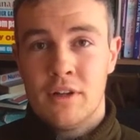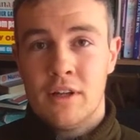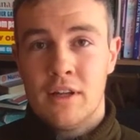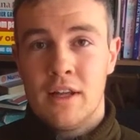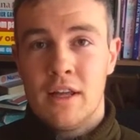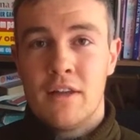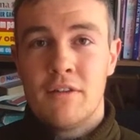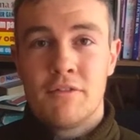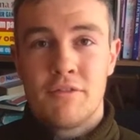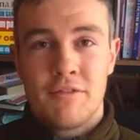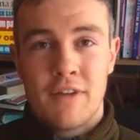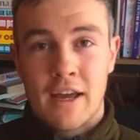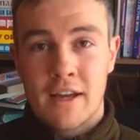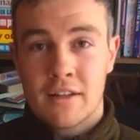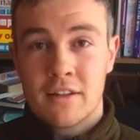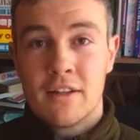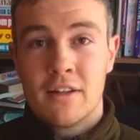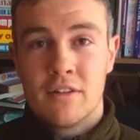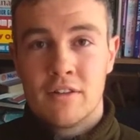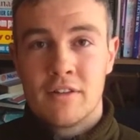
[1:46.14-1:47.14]

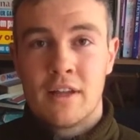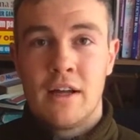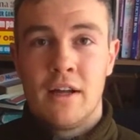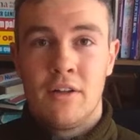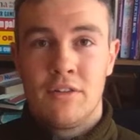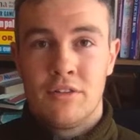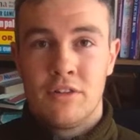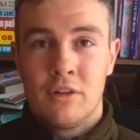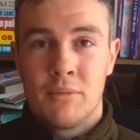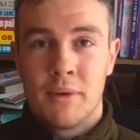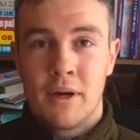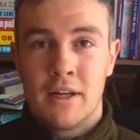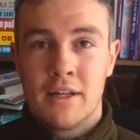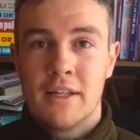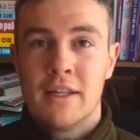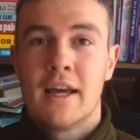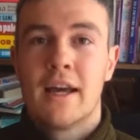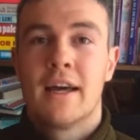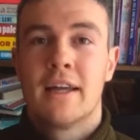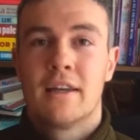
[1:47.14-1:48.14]
infected cells in the
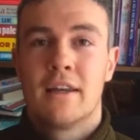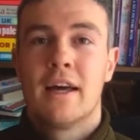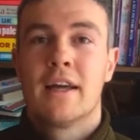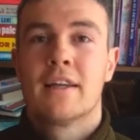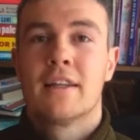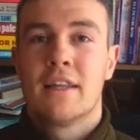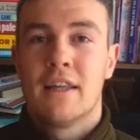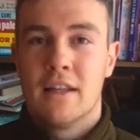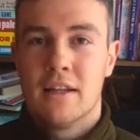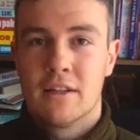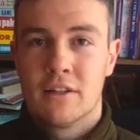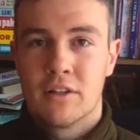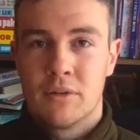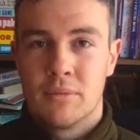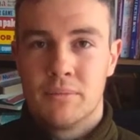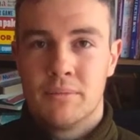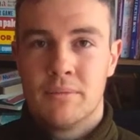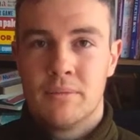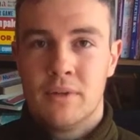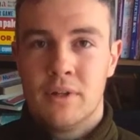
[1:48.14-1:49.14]
body and killing
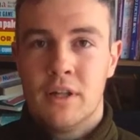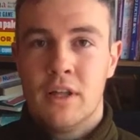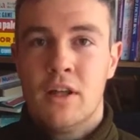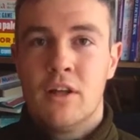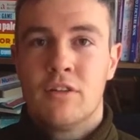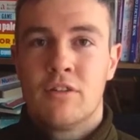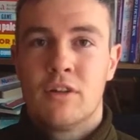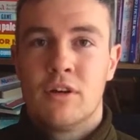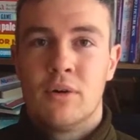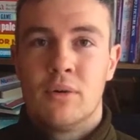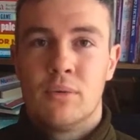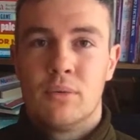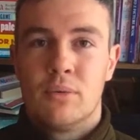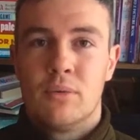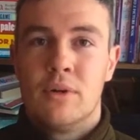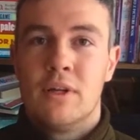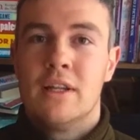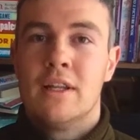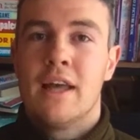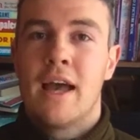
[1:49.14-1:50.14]
them. So
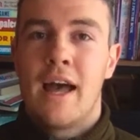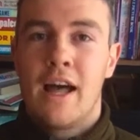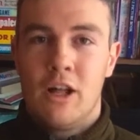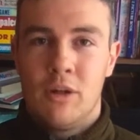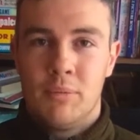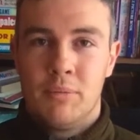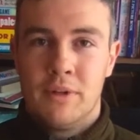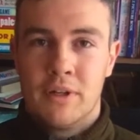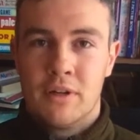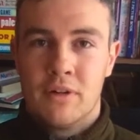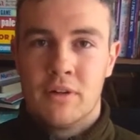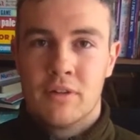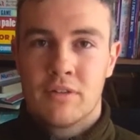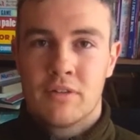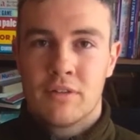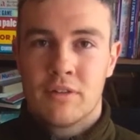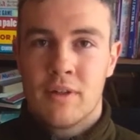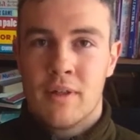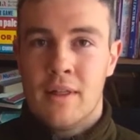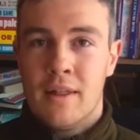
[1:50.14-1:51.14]
really helping
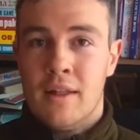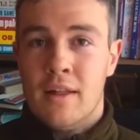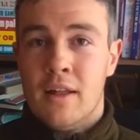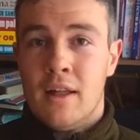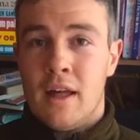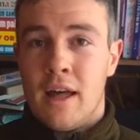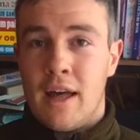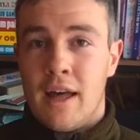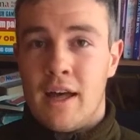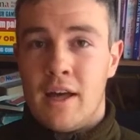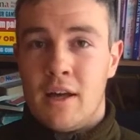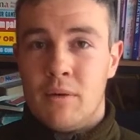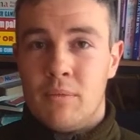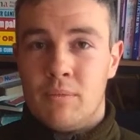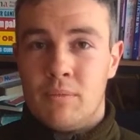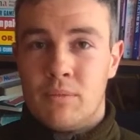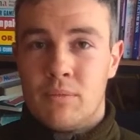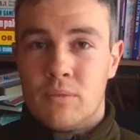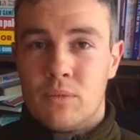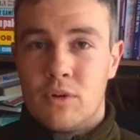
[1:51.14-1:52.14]
us
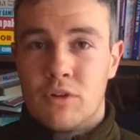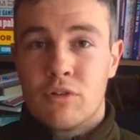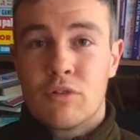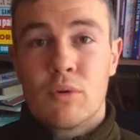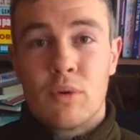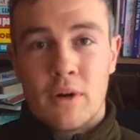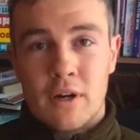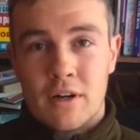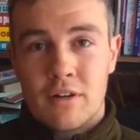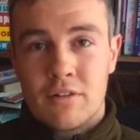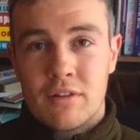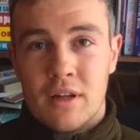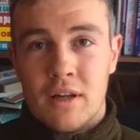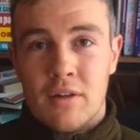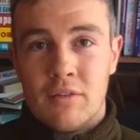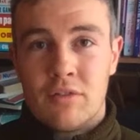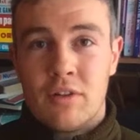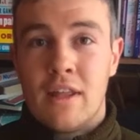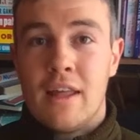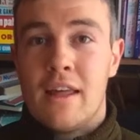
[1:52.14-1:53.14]
restore
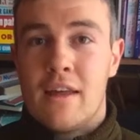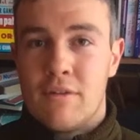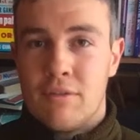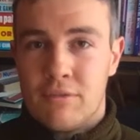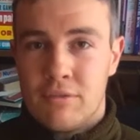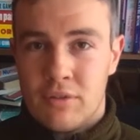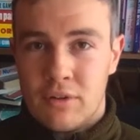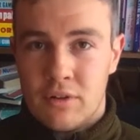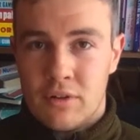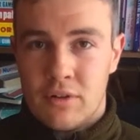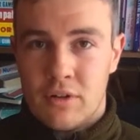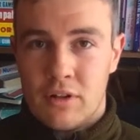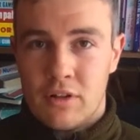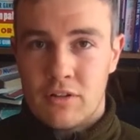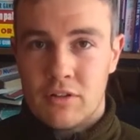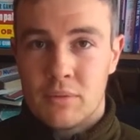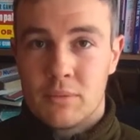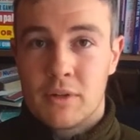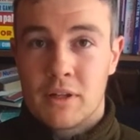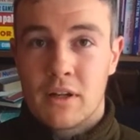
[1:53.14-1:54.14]
ourselves if
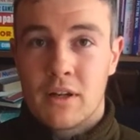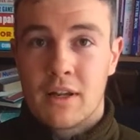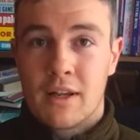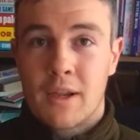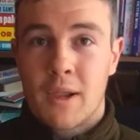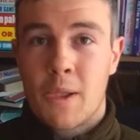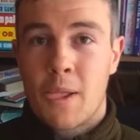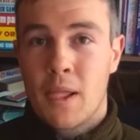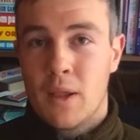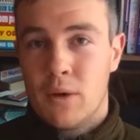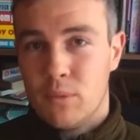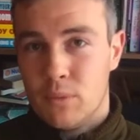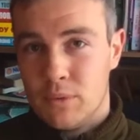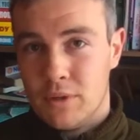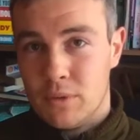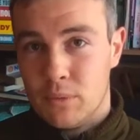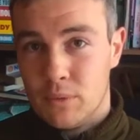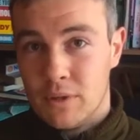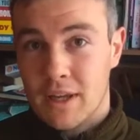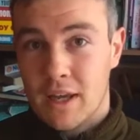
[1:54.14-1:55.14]
something like
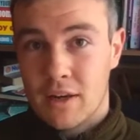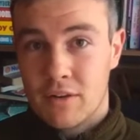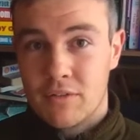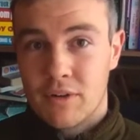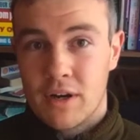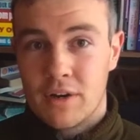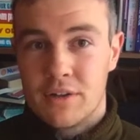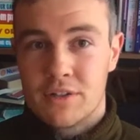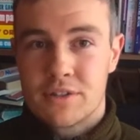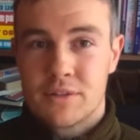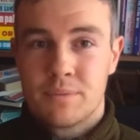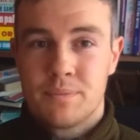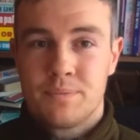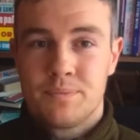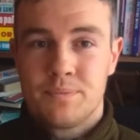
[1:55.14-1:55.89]
we get a virus.